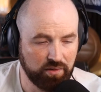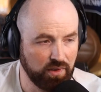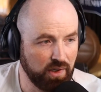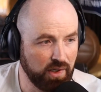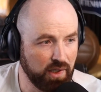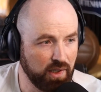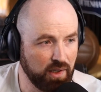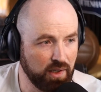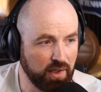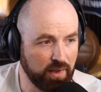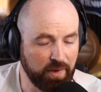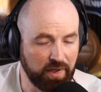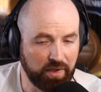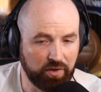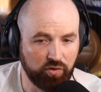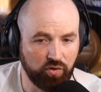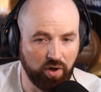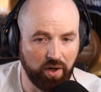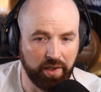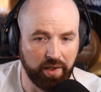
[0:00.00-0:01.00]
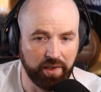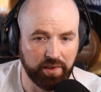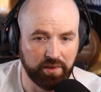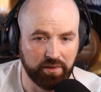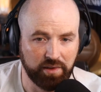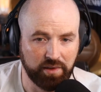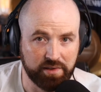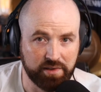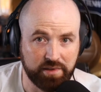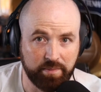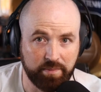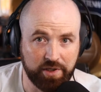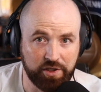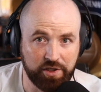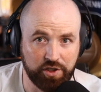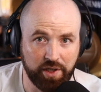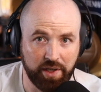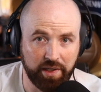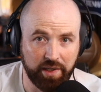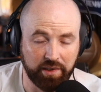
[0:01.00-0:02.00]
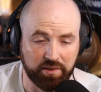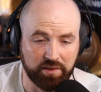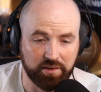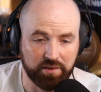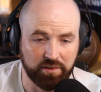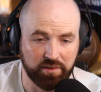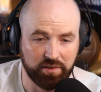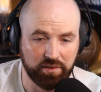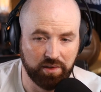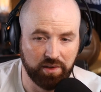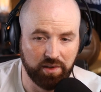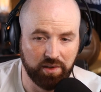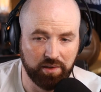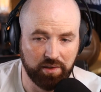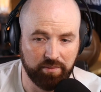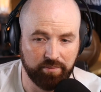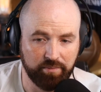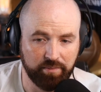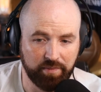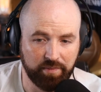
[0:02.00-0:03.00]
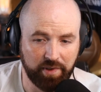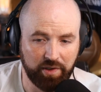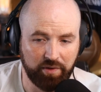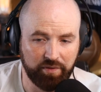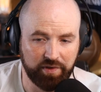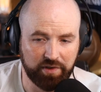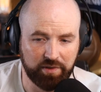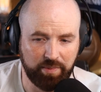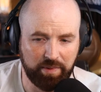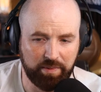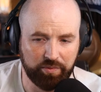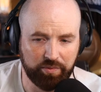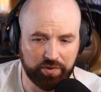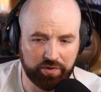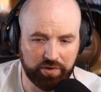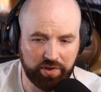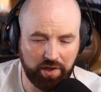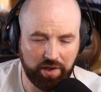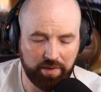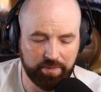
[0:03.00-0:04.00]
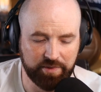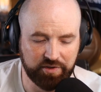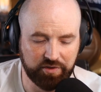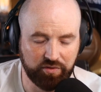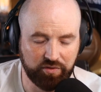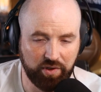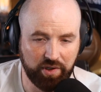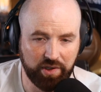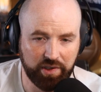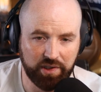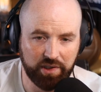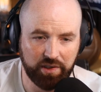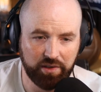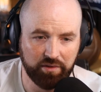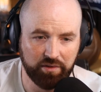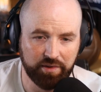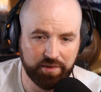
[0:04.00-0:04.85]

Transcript: I'm not crying. Last time I checked, I don't think the people in the comments are crying either.